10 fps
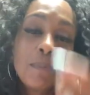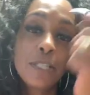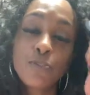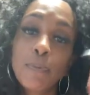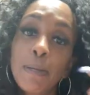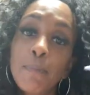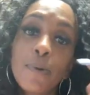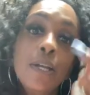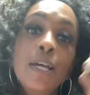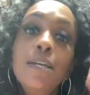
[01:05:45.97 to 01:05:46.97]
Because
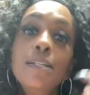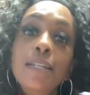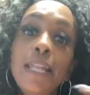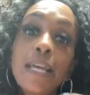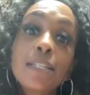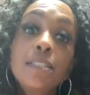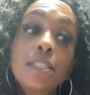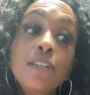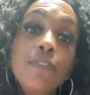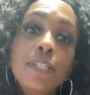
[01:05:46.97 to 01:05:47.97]
remember,
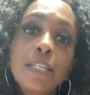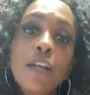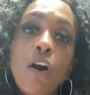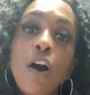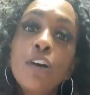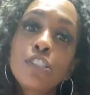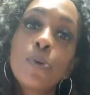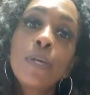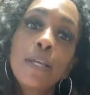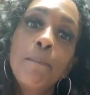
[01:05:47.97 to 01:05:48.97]
negativity
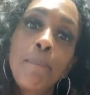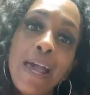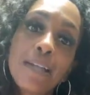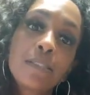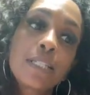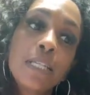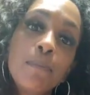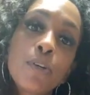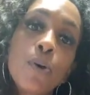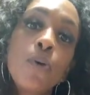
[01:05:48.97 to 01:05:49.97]
also impacts the
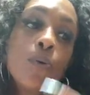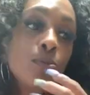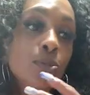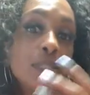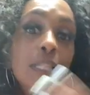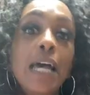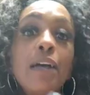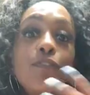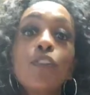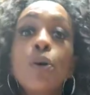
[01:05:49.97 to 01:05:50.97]
chemicals
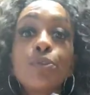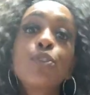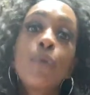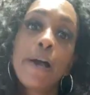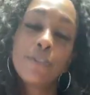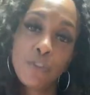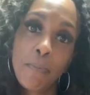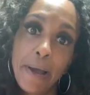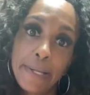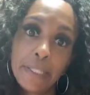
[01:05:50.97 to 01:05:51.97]
that flow throughout
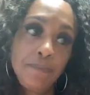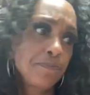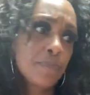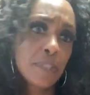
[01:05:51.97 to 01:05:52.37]
your body.